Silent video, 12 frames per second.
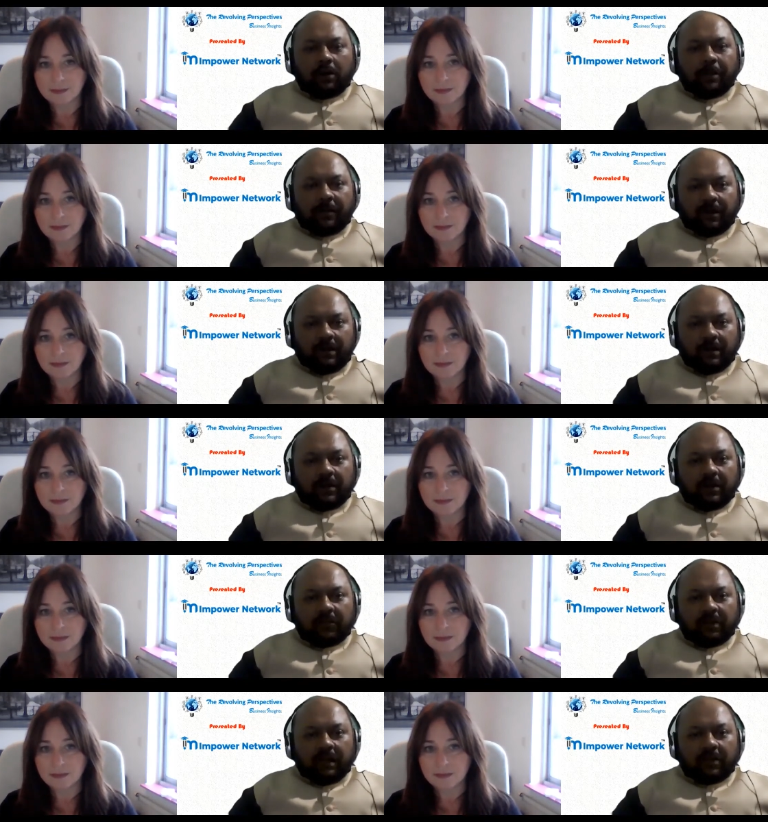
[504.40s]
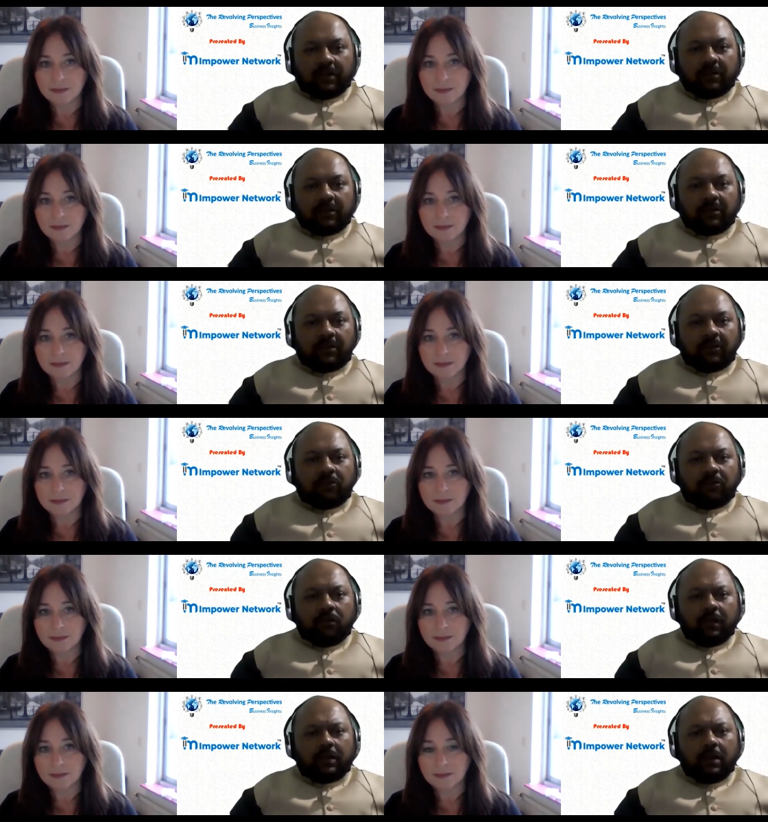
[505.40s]
Speaker 1: of other industry as such. It's true
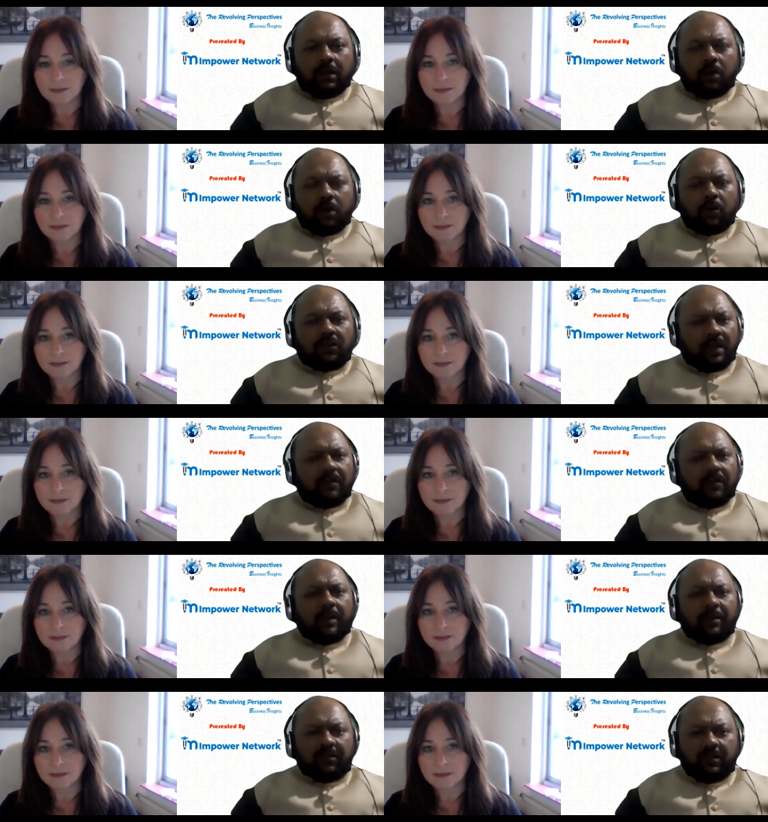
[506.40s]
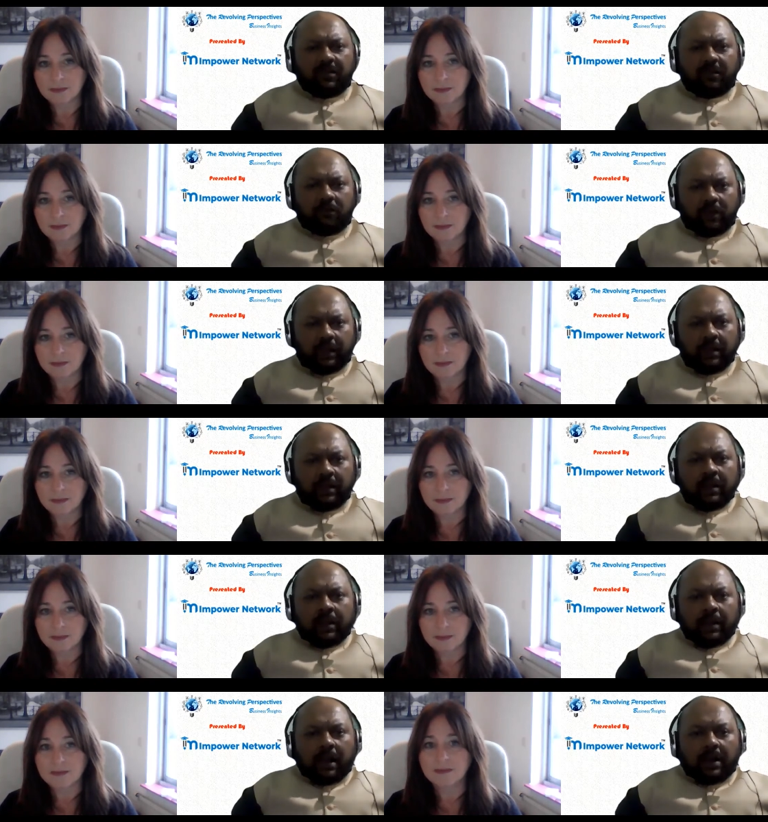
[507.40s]
with the, uh, almost every business today.
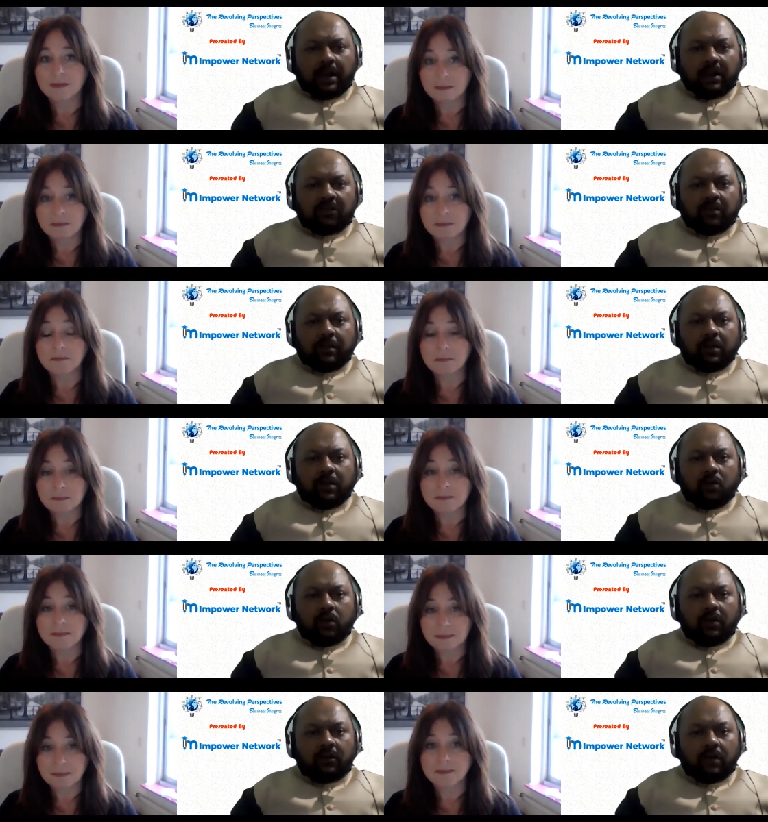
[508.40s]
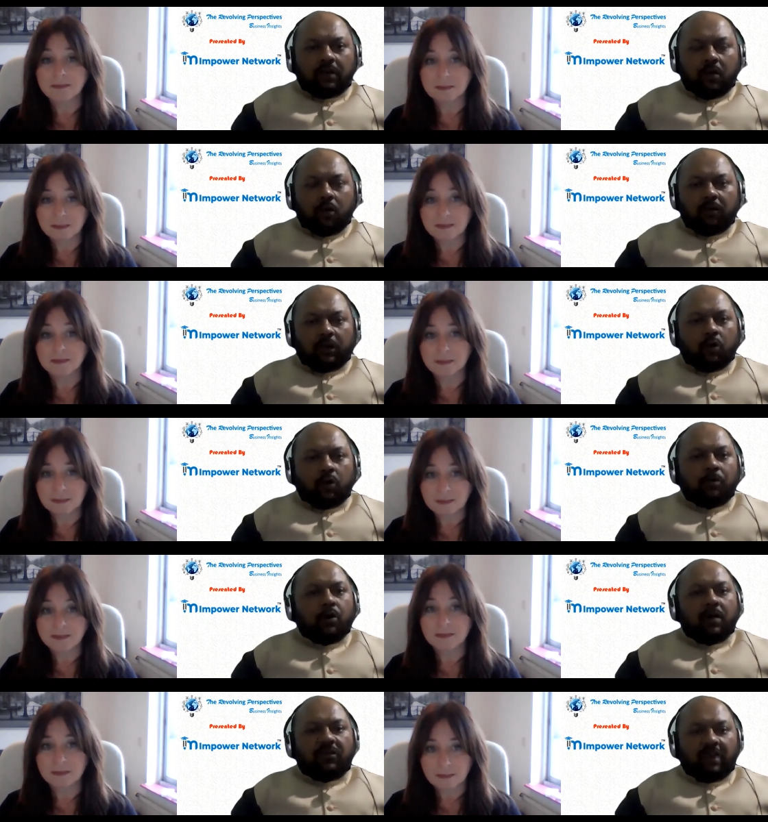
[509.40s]
A customer who is who, with whom you
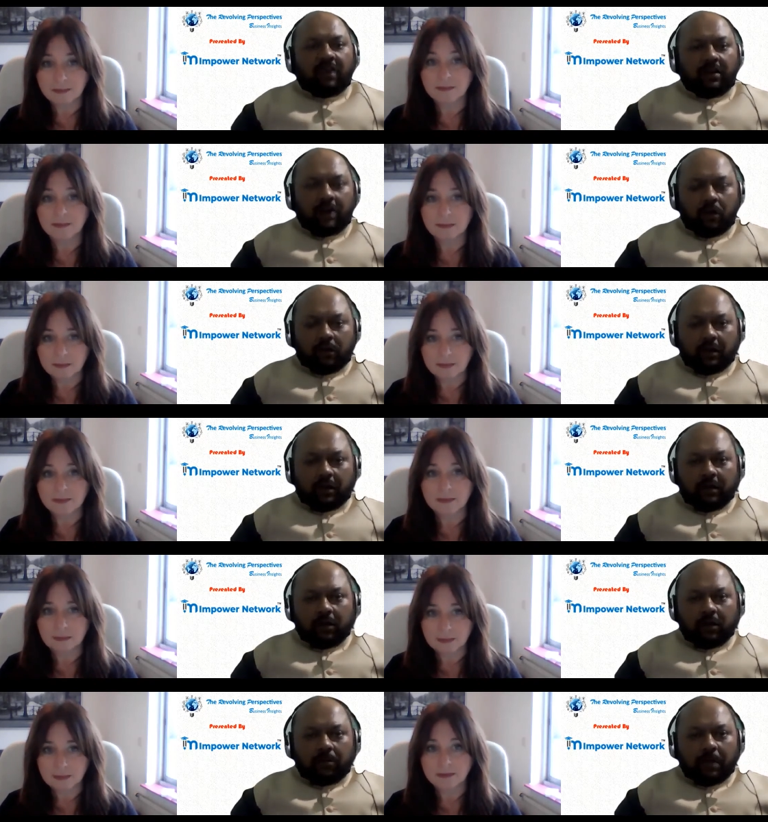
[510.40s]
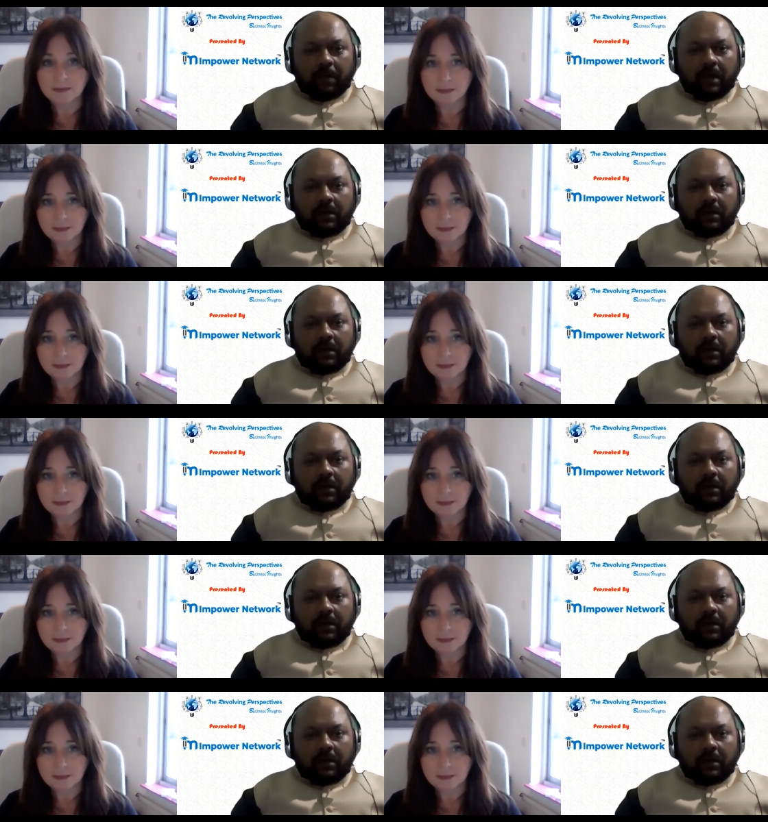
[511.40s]
have checked out in your uh,